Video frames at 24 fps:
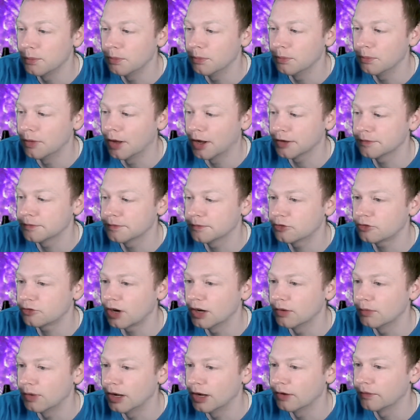like,
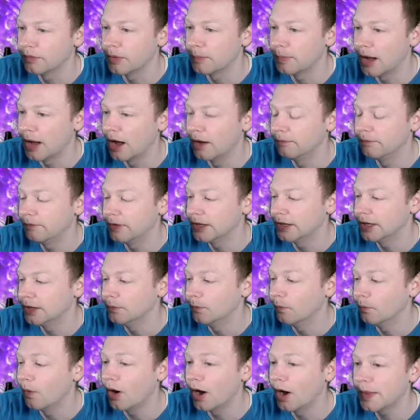straight away off the bat, I'm
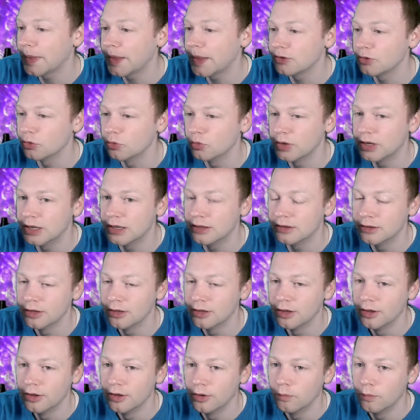thinking, why are they talking?
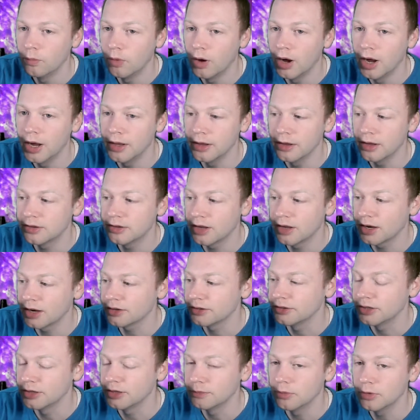Why
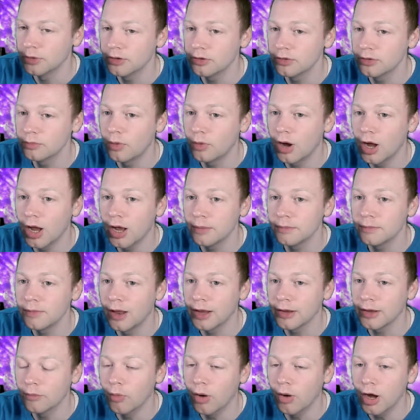exactly, Steve? This is why I'm
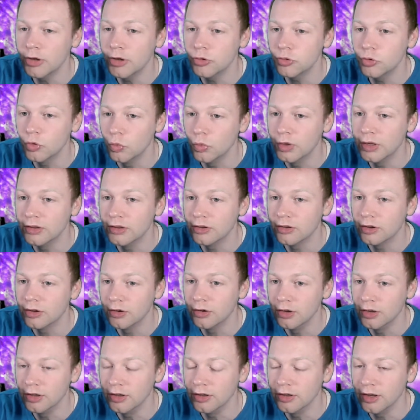like, why are you talking to
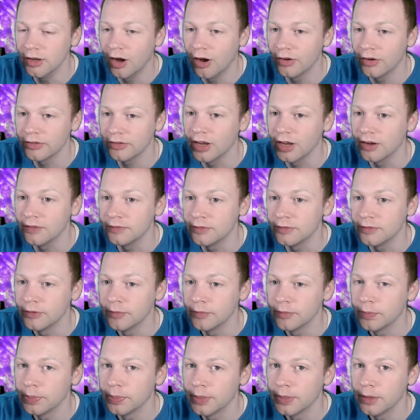the RSF
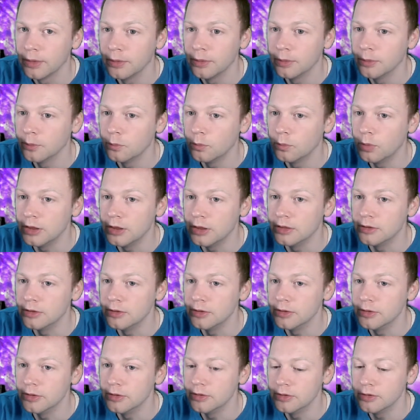
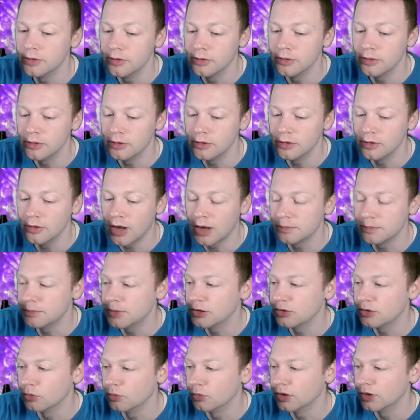when you haven't
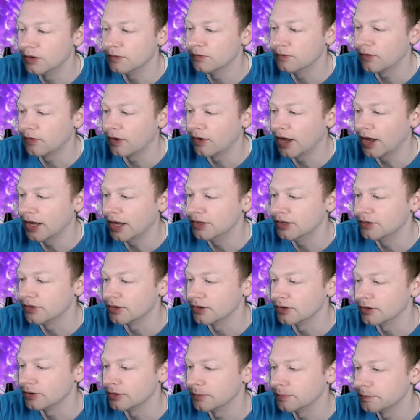been talking for
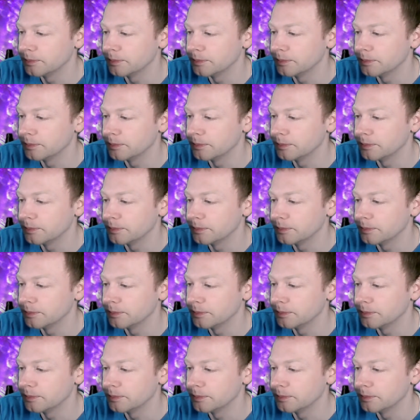ages?